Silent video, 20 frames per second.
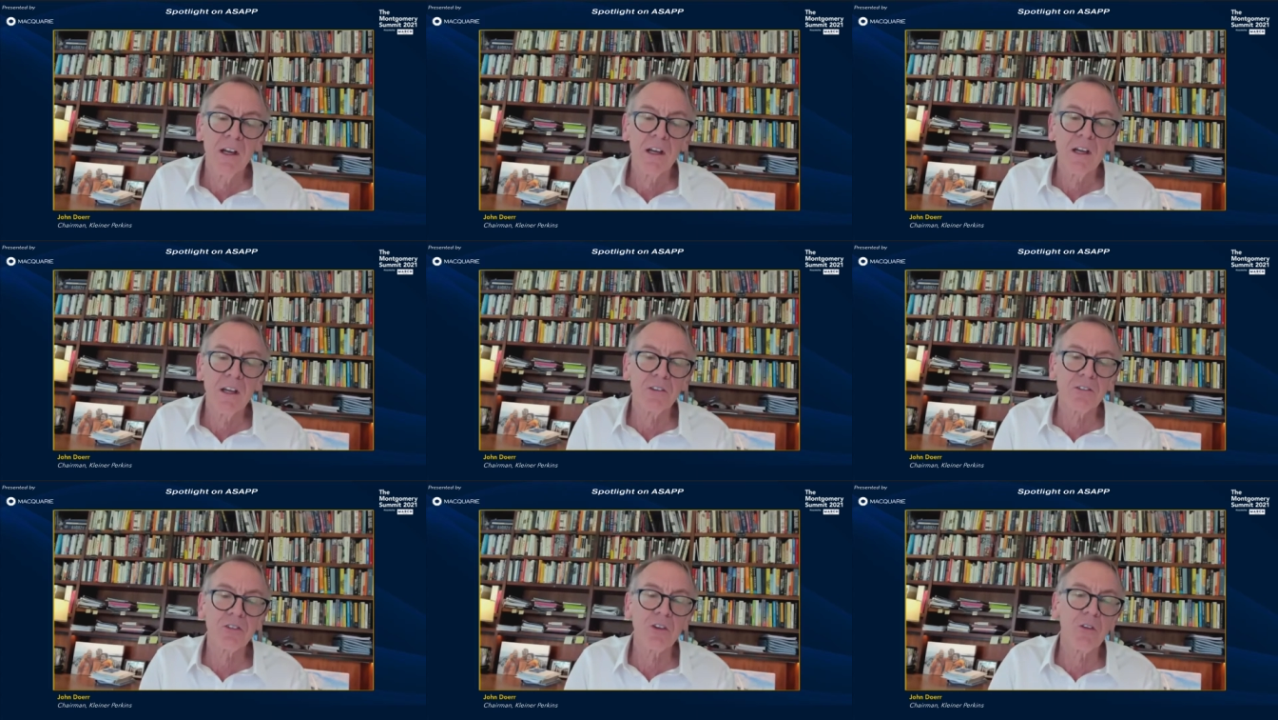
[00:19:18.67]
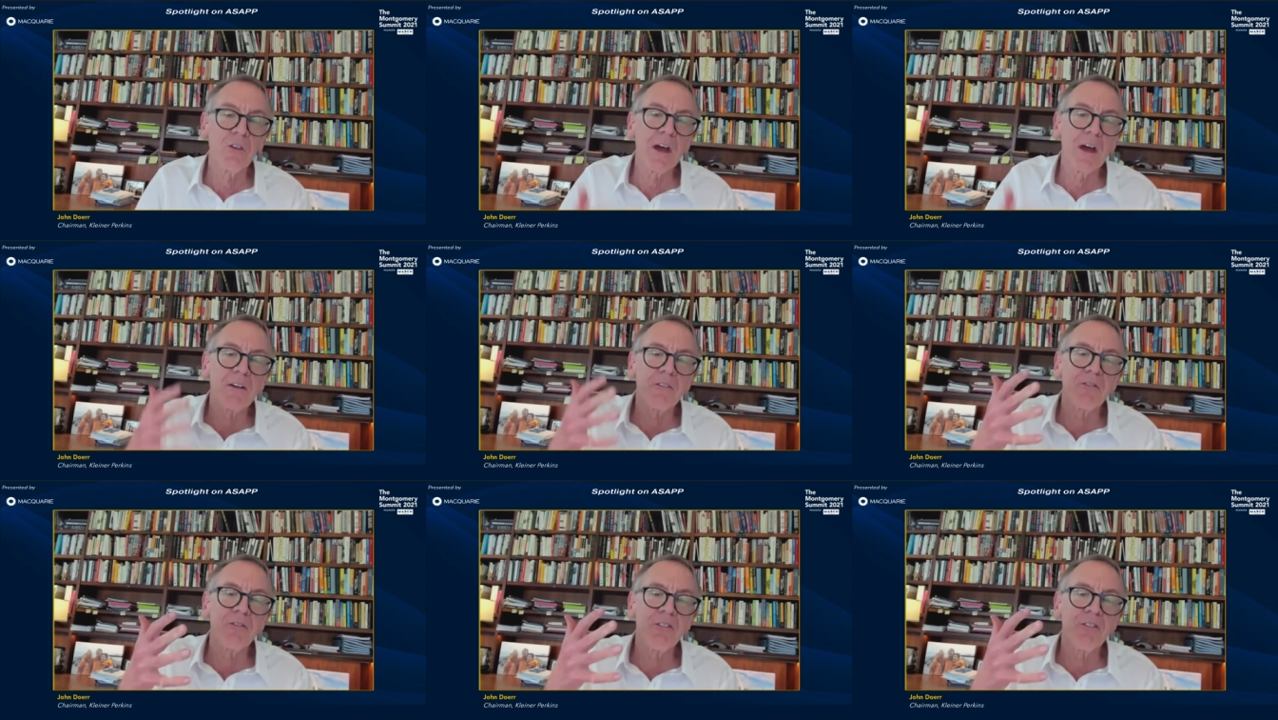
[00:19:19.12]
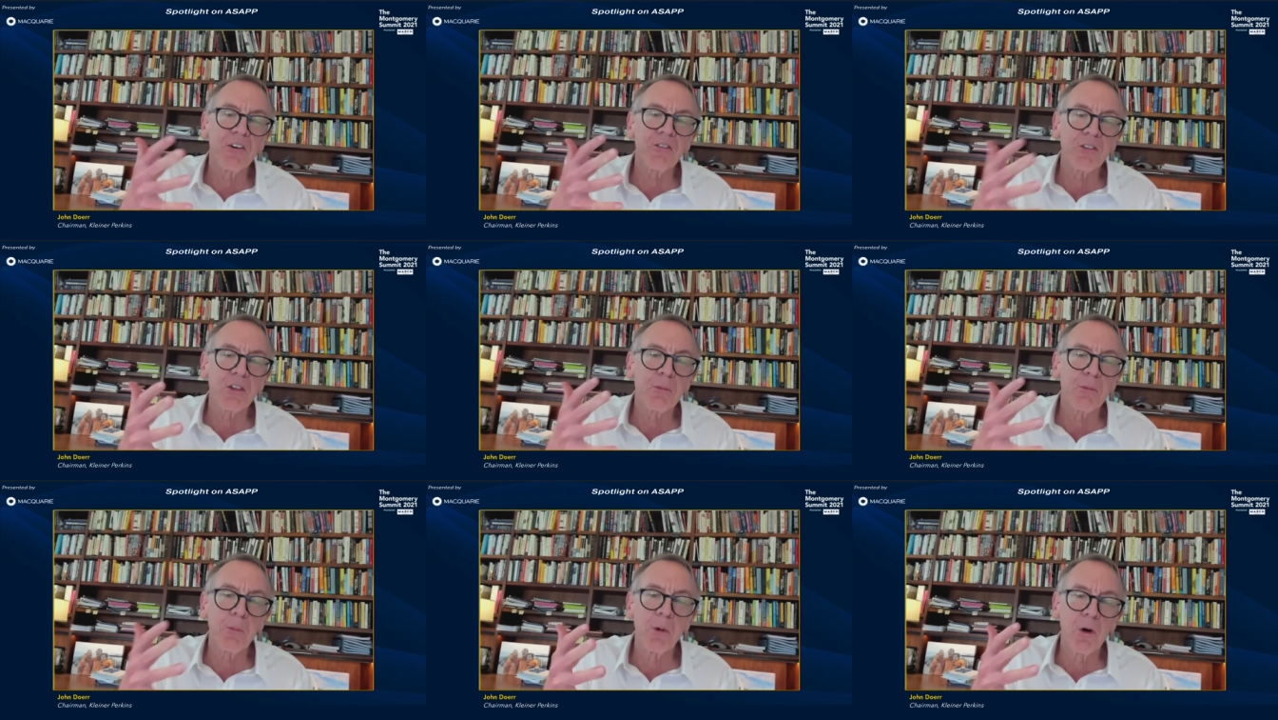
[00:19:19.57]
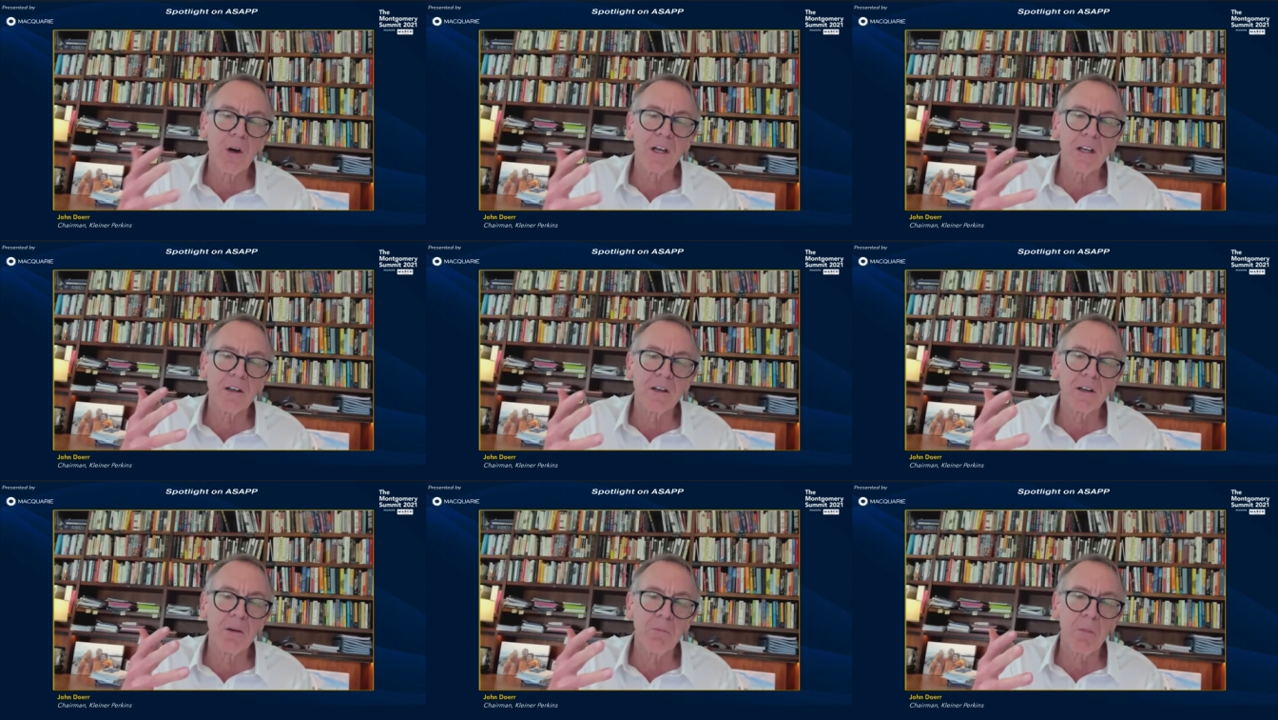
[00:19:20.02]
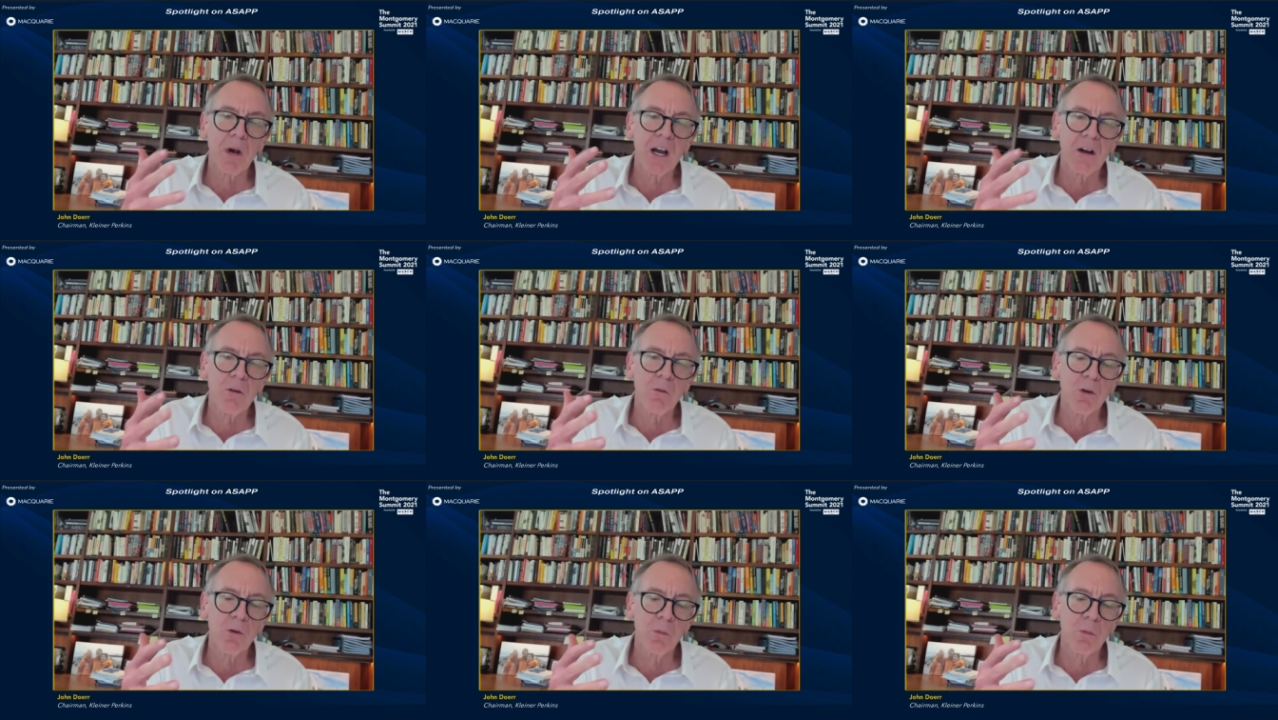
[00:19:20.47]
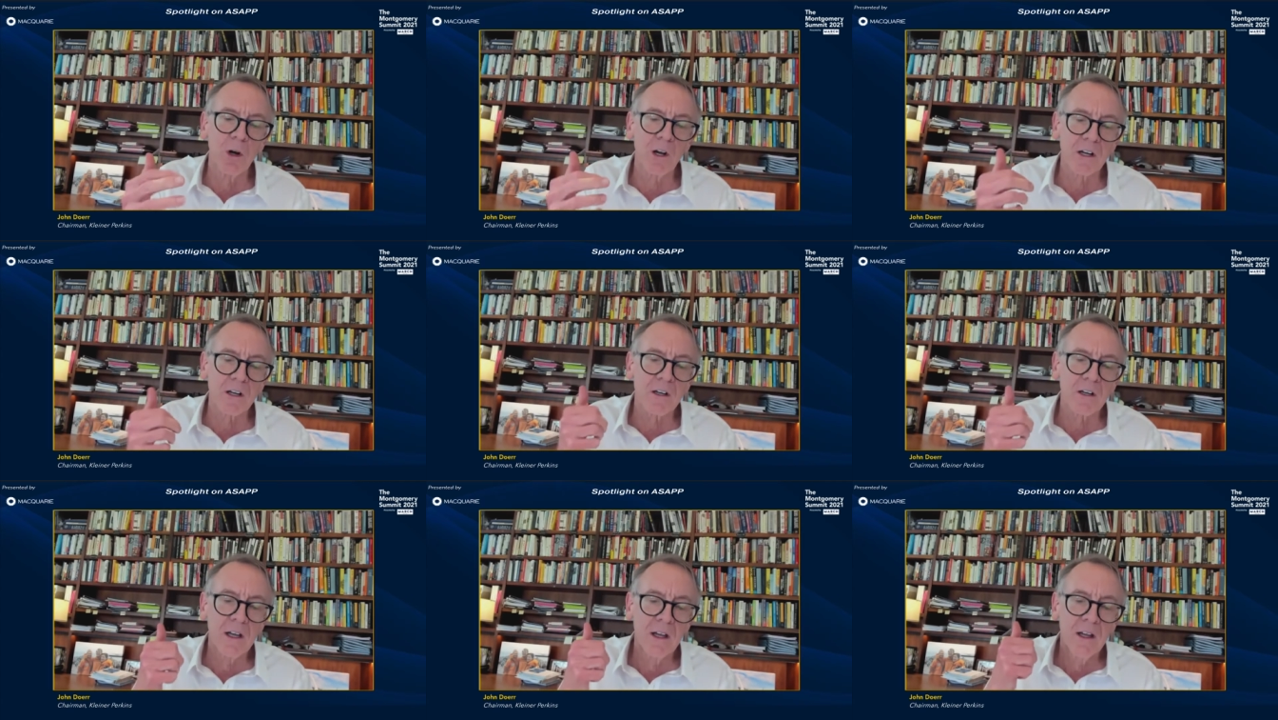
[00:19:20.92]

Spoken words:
And so that 5th point in my rubric,